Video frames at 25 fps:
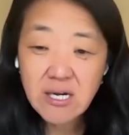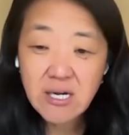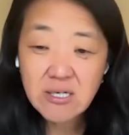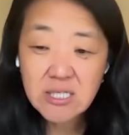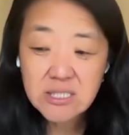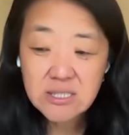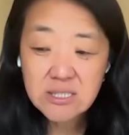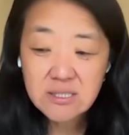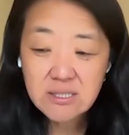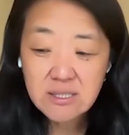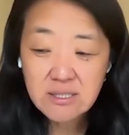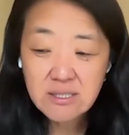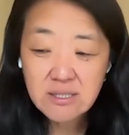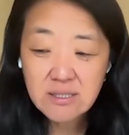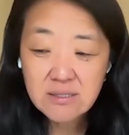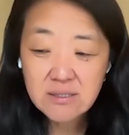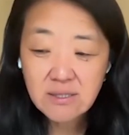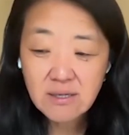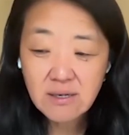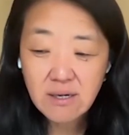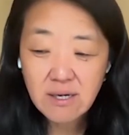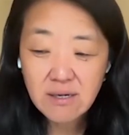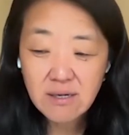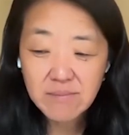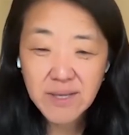viruses
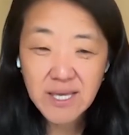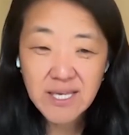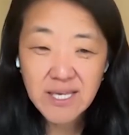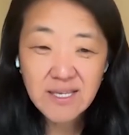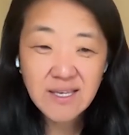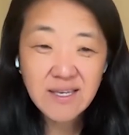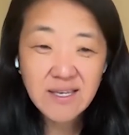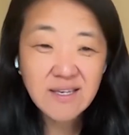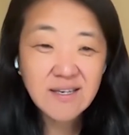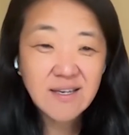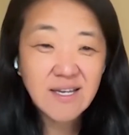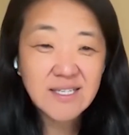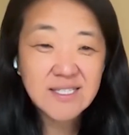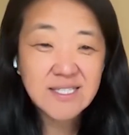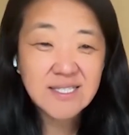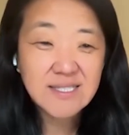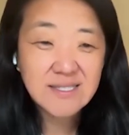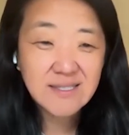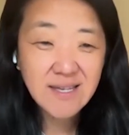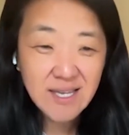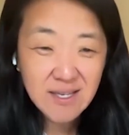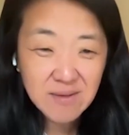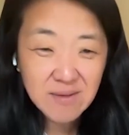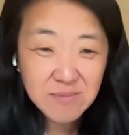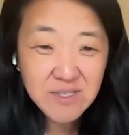are making a
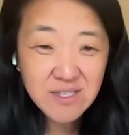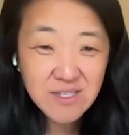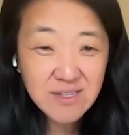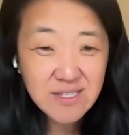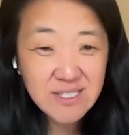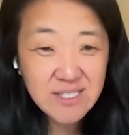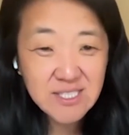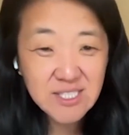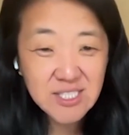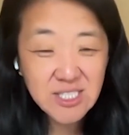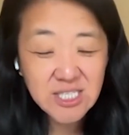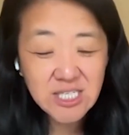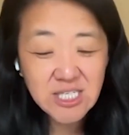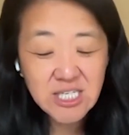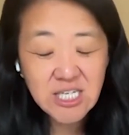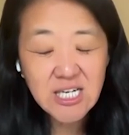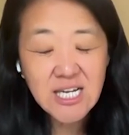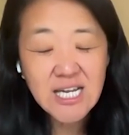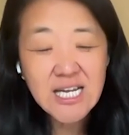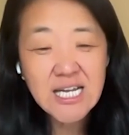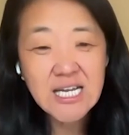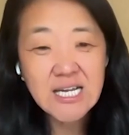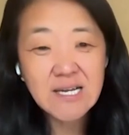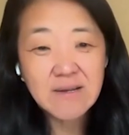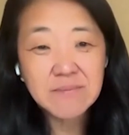statement this
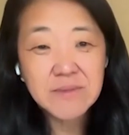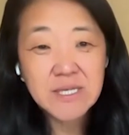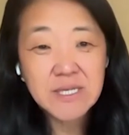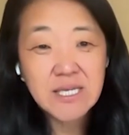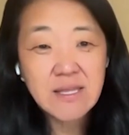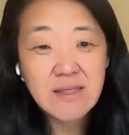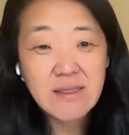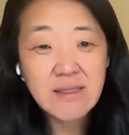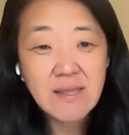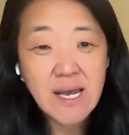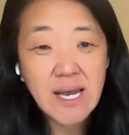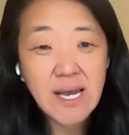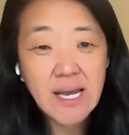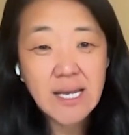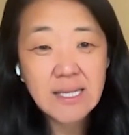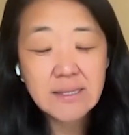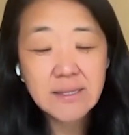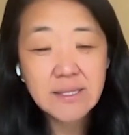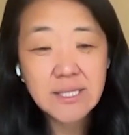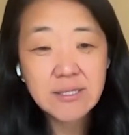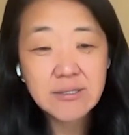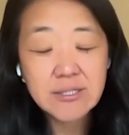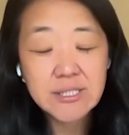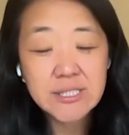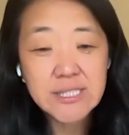year in
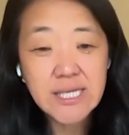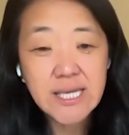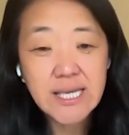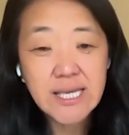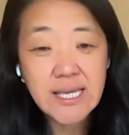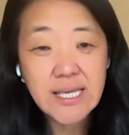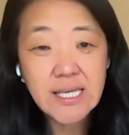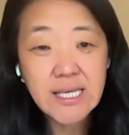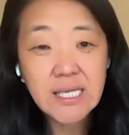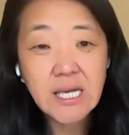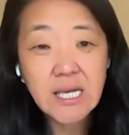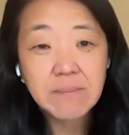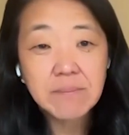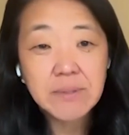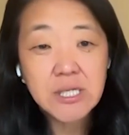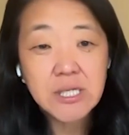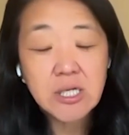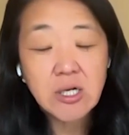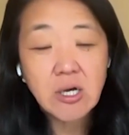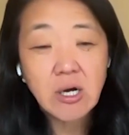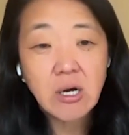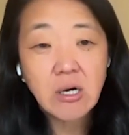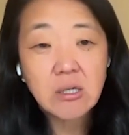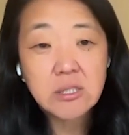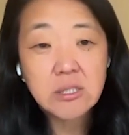that there's a
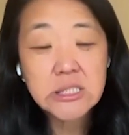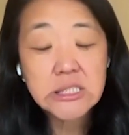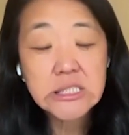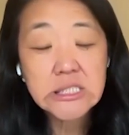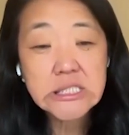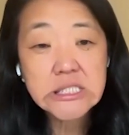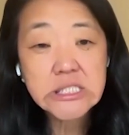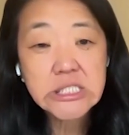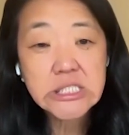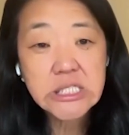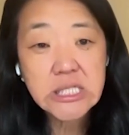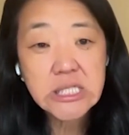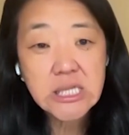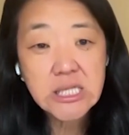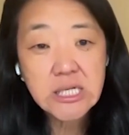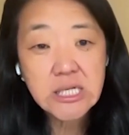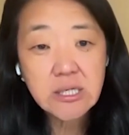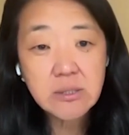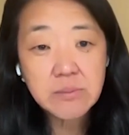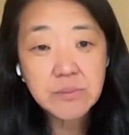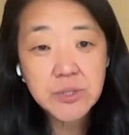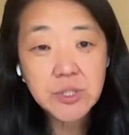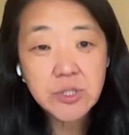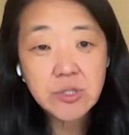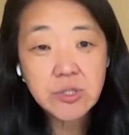company called CG
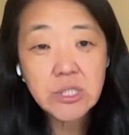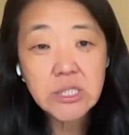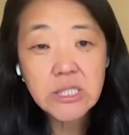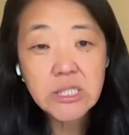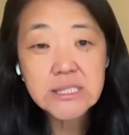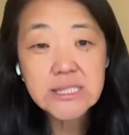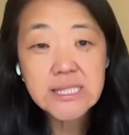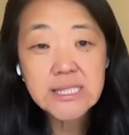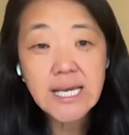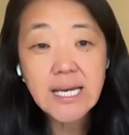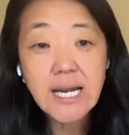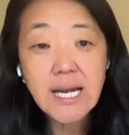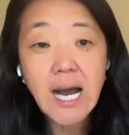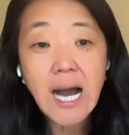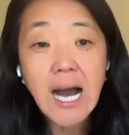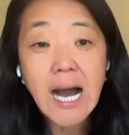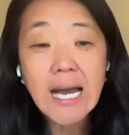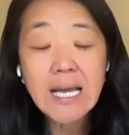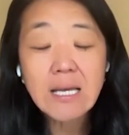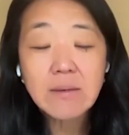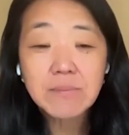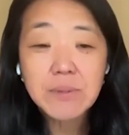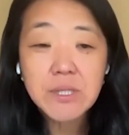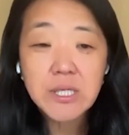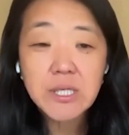Therapeutics that
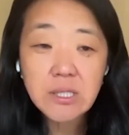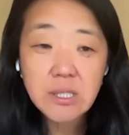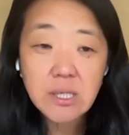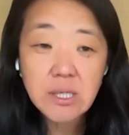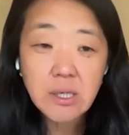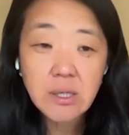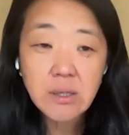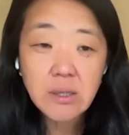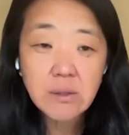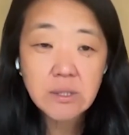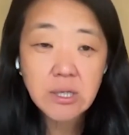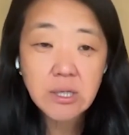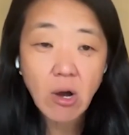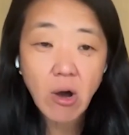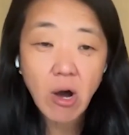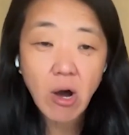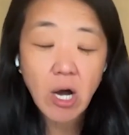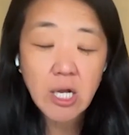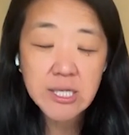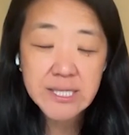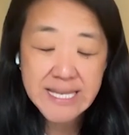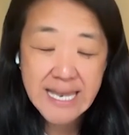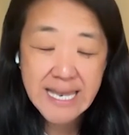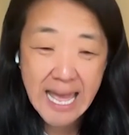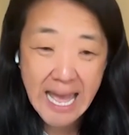IPO'd
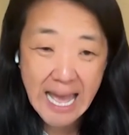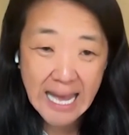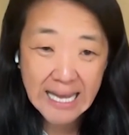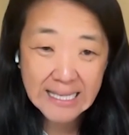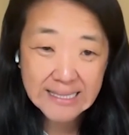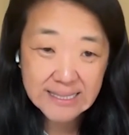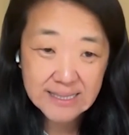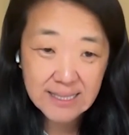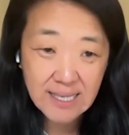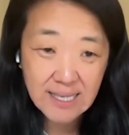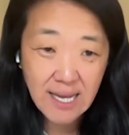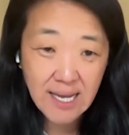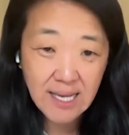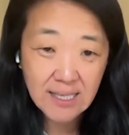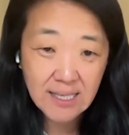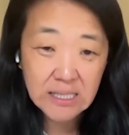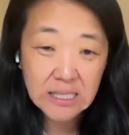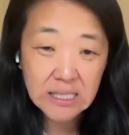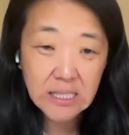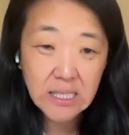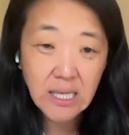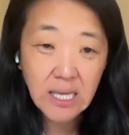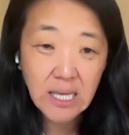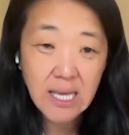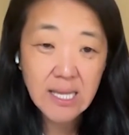on NASDAQ
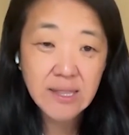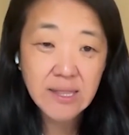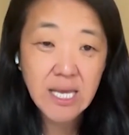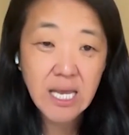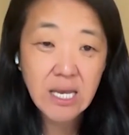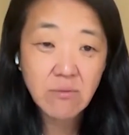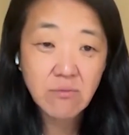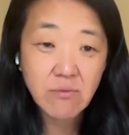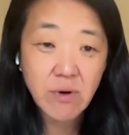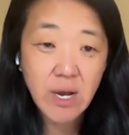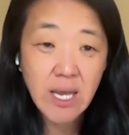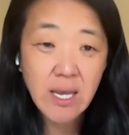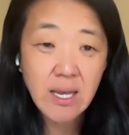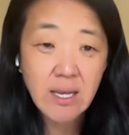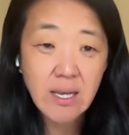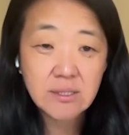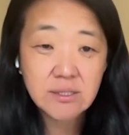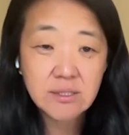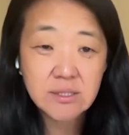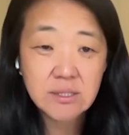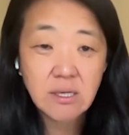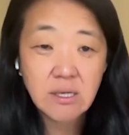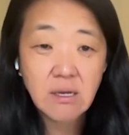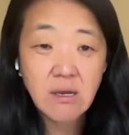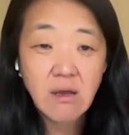and they
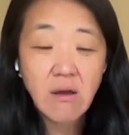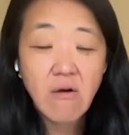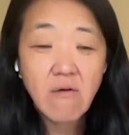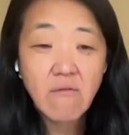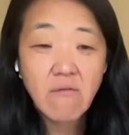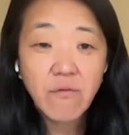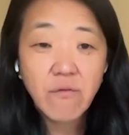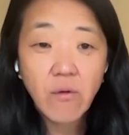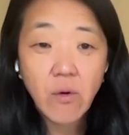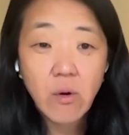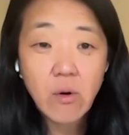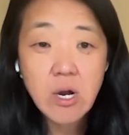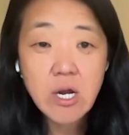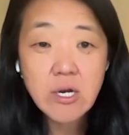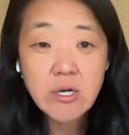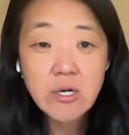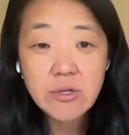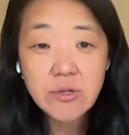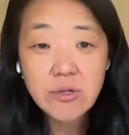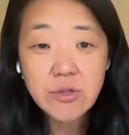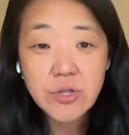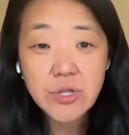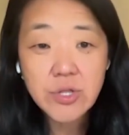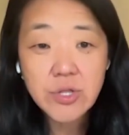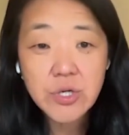raised
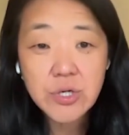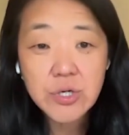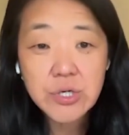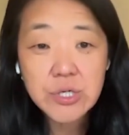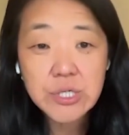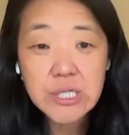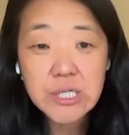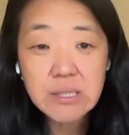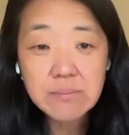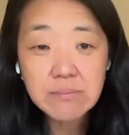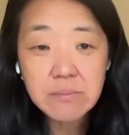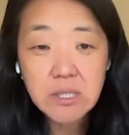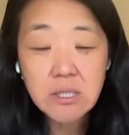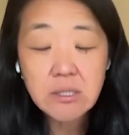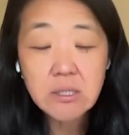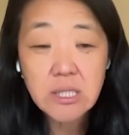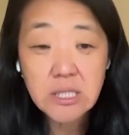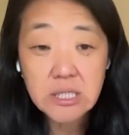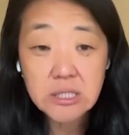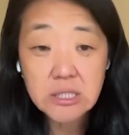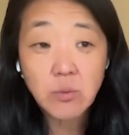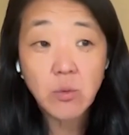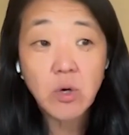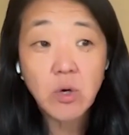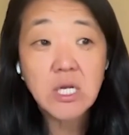$430
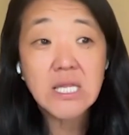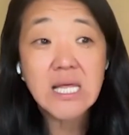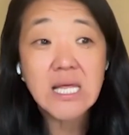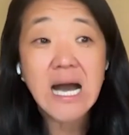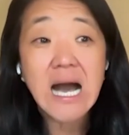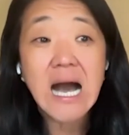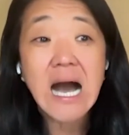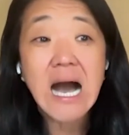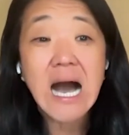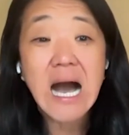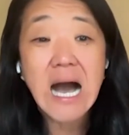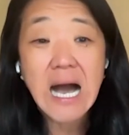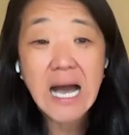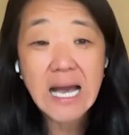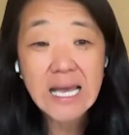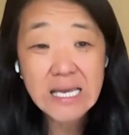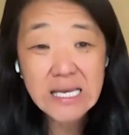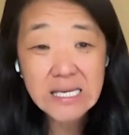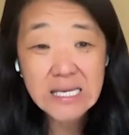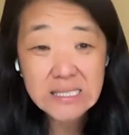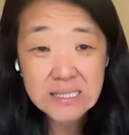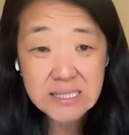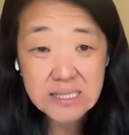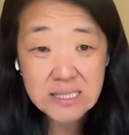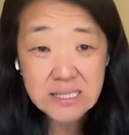million. It's one of the
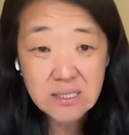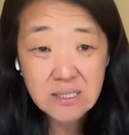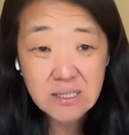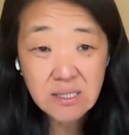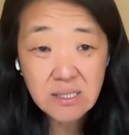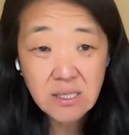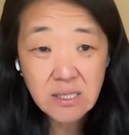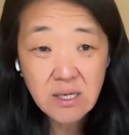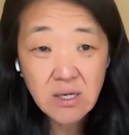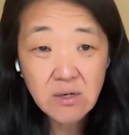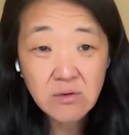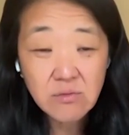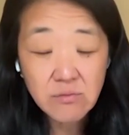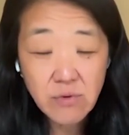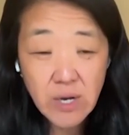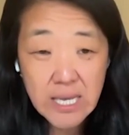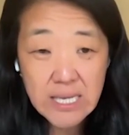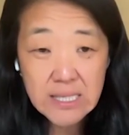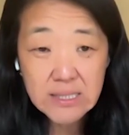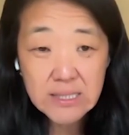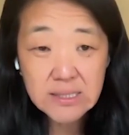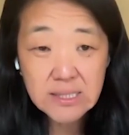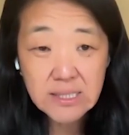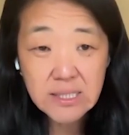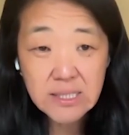highest
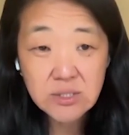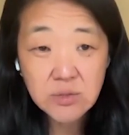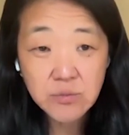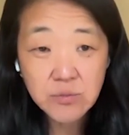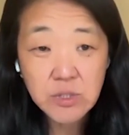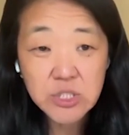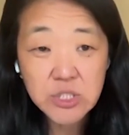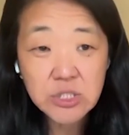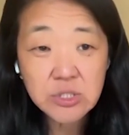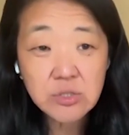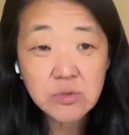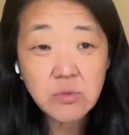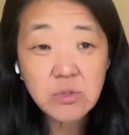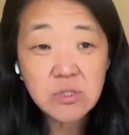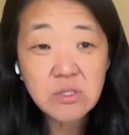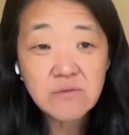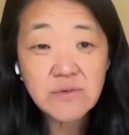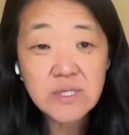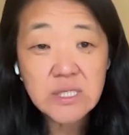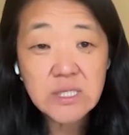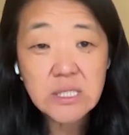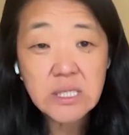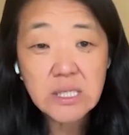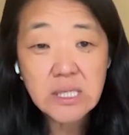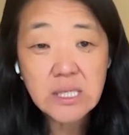raises, which sort
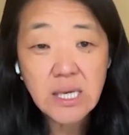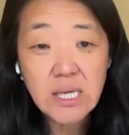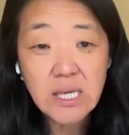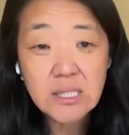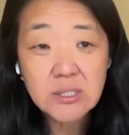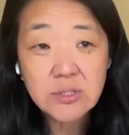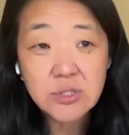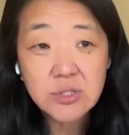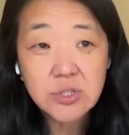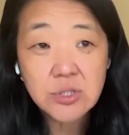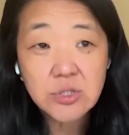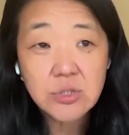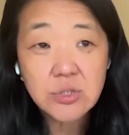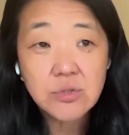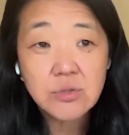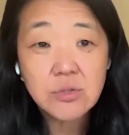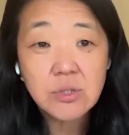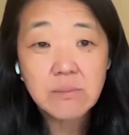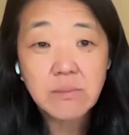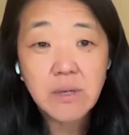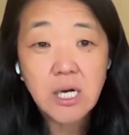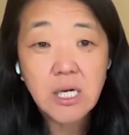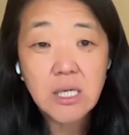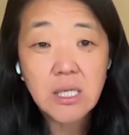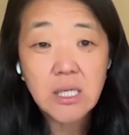of indicates to
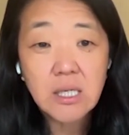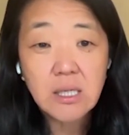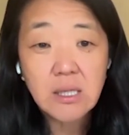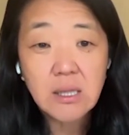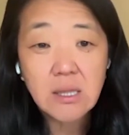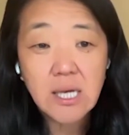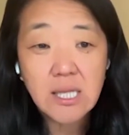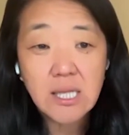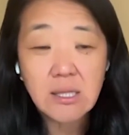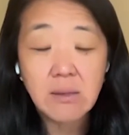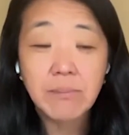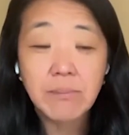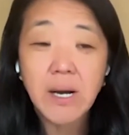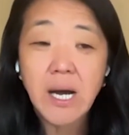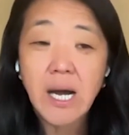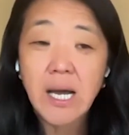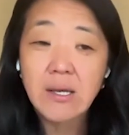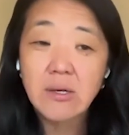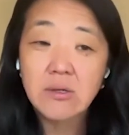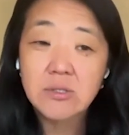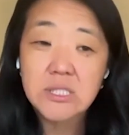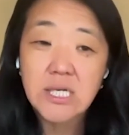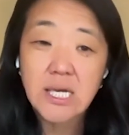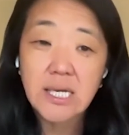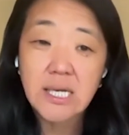the market that the
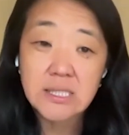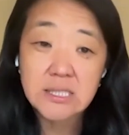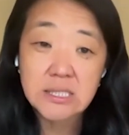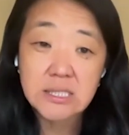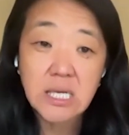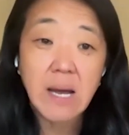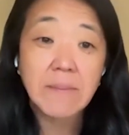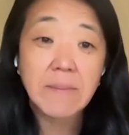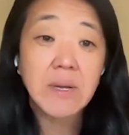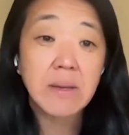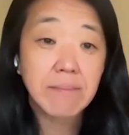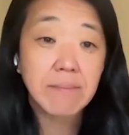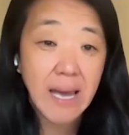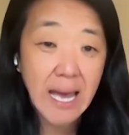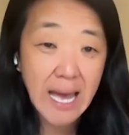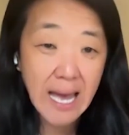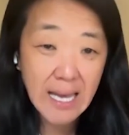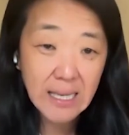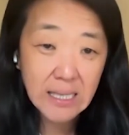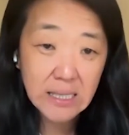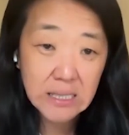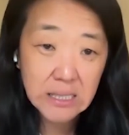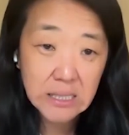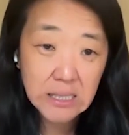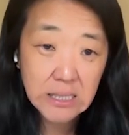biotech is coming
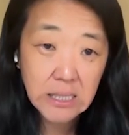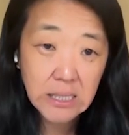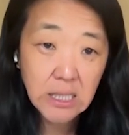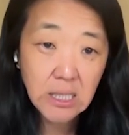back.